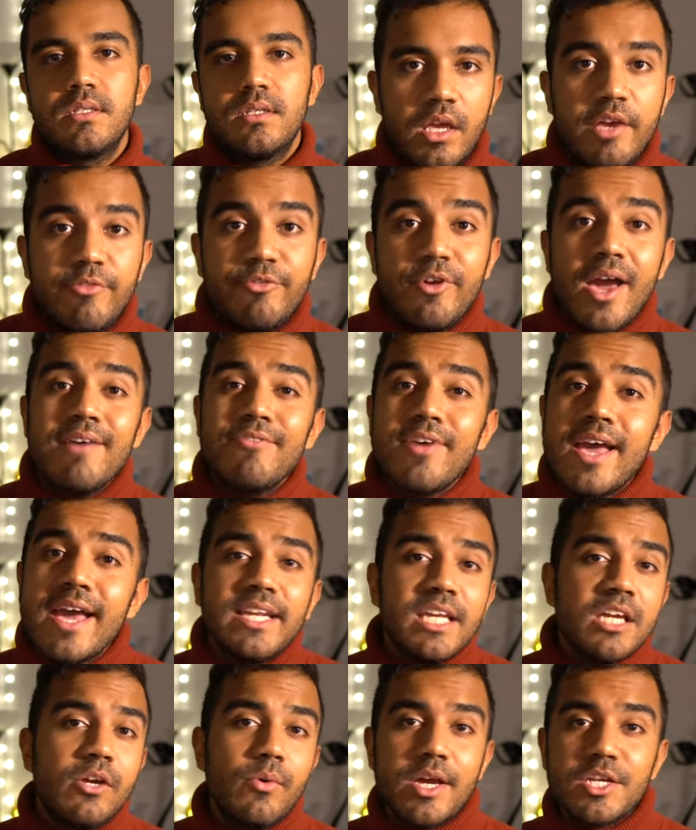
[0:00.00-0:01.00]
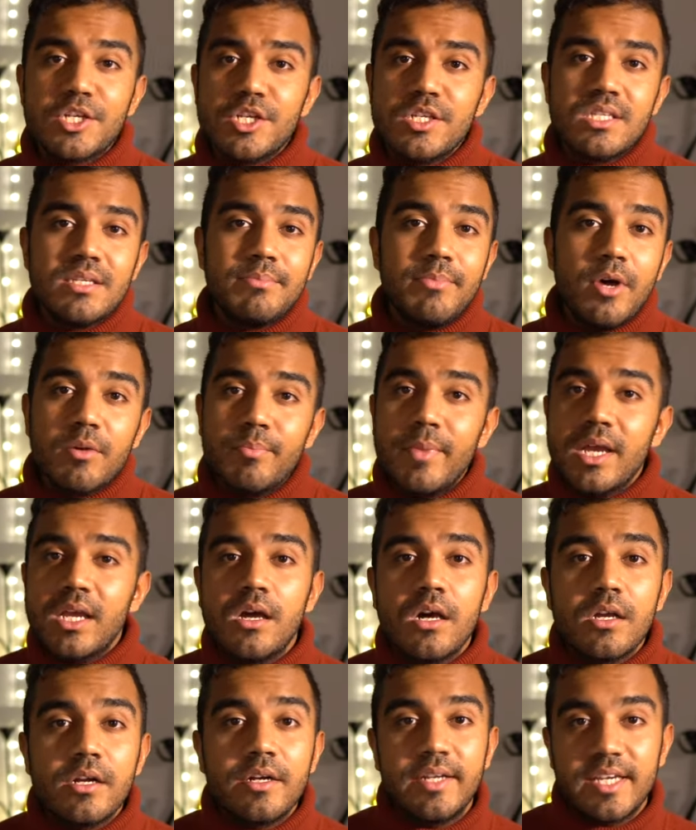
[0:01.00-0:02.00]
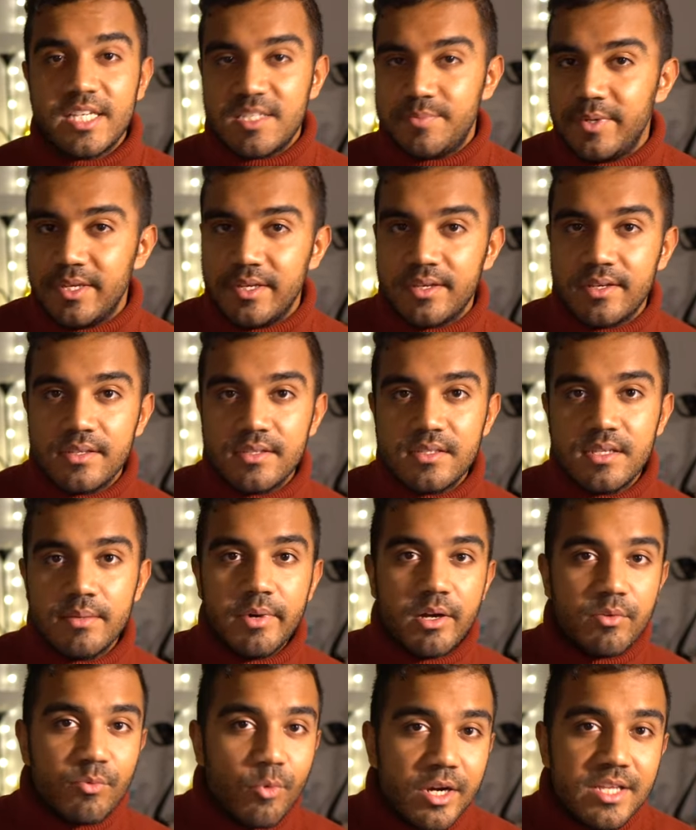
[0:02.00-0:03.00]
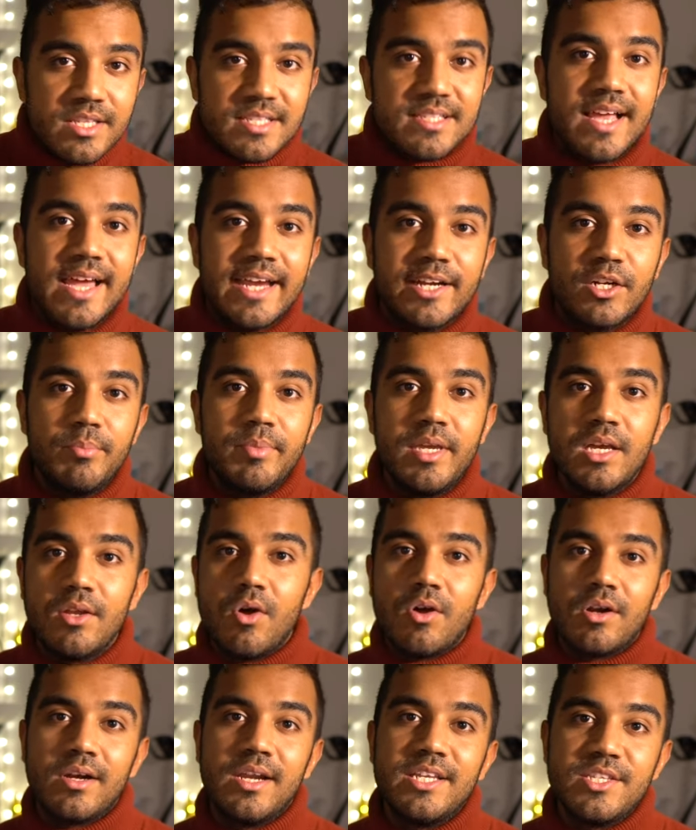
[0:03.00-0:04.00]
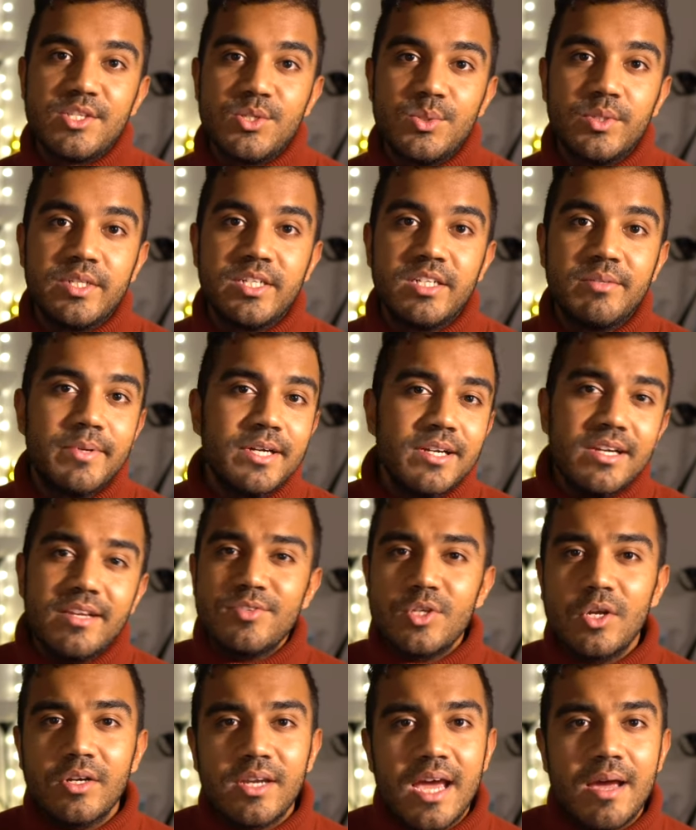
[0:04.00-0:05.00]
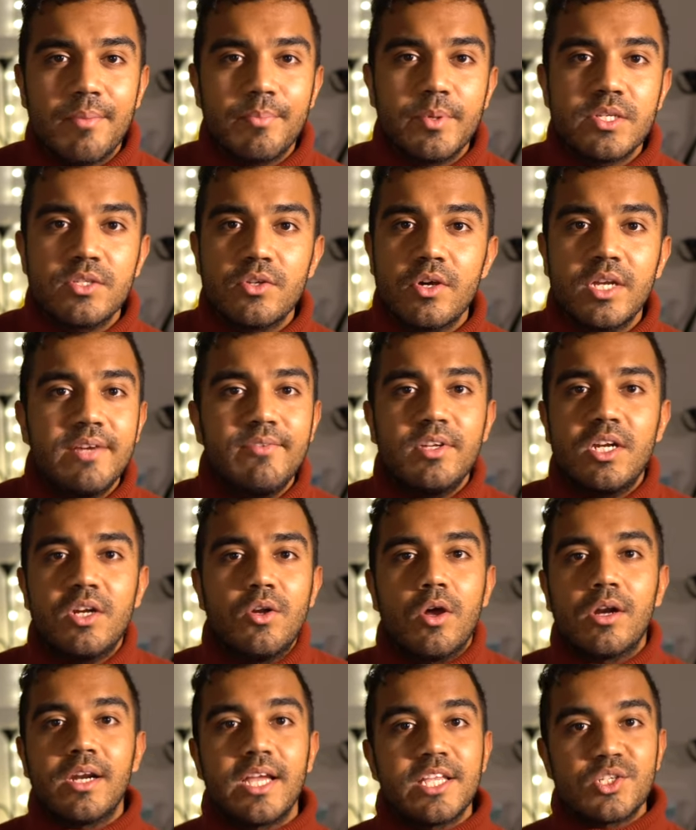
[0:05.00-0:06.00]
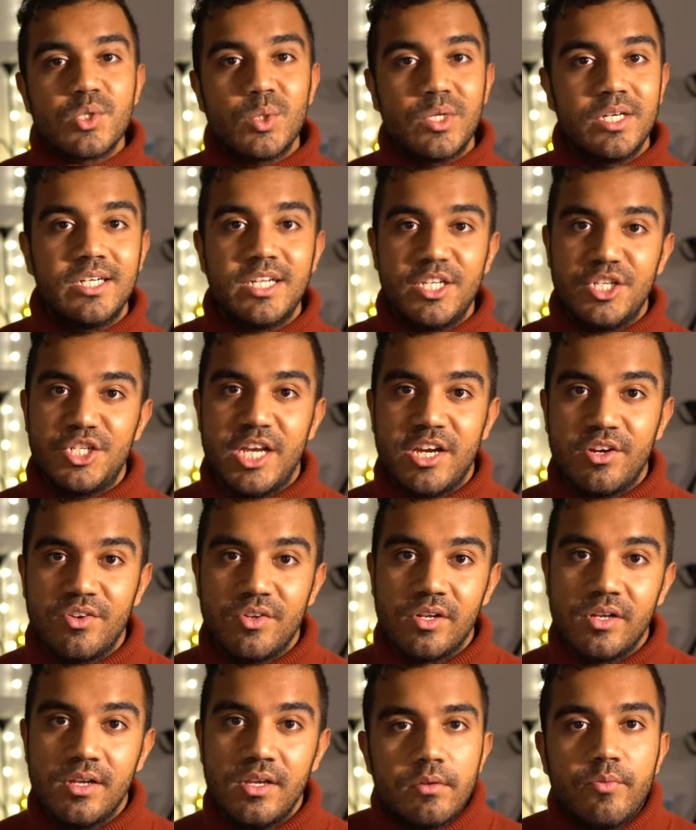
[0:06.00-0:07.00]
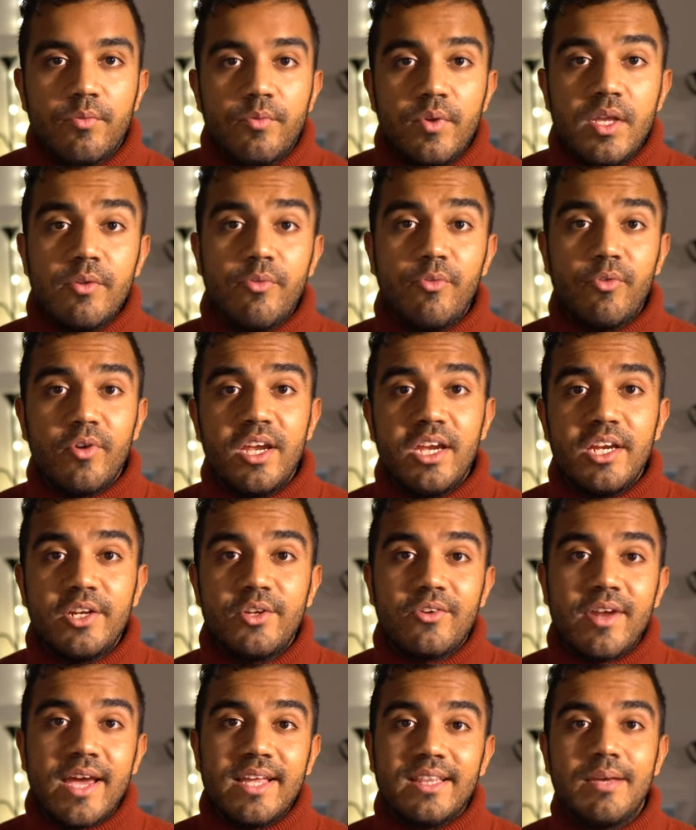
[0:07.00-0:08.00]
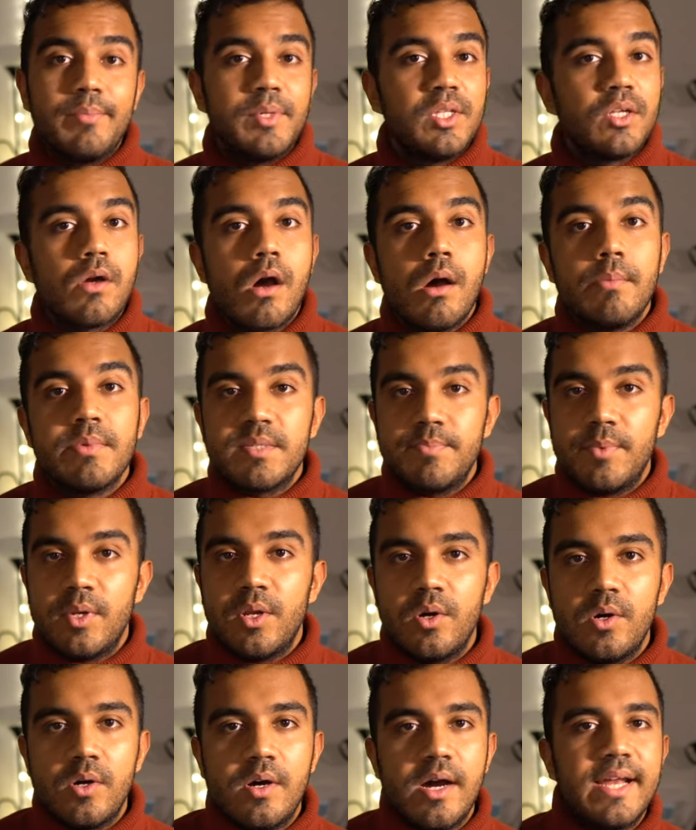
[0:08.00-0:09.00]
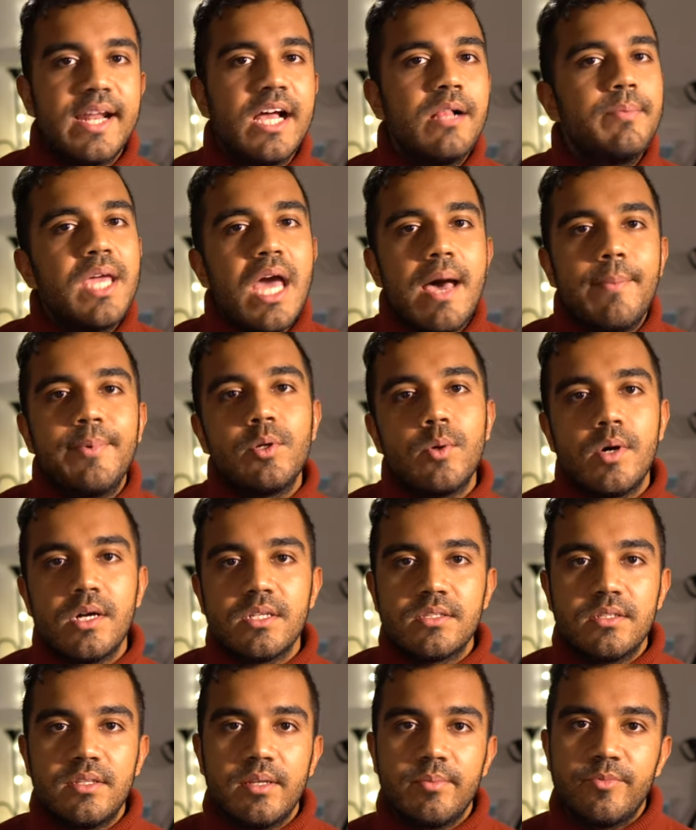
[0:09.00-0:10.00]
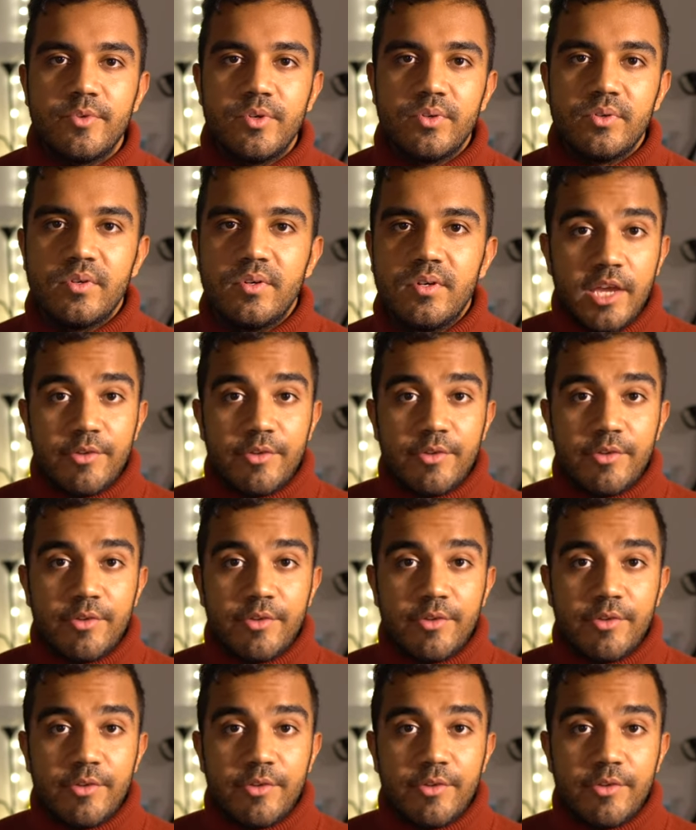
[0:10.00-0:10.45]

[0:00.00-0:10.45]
If you have any questions about my current experience, about what it's like to be an online student but lives on campus, or even an online student in general, feel free to write them in the comments below and I'll be happy to answer them for you.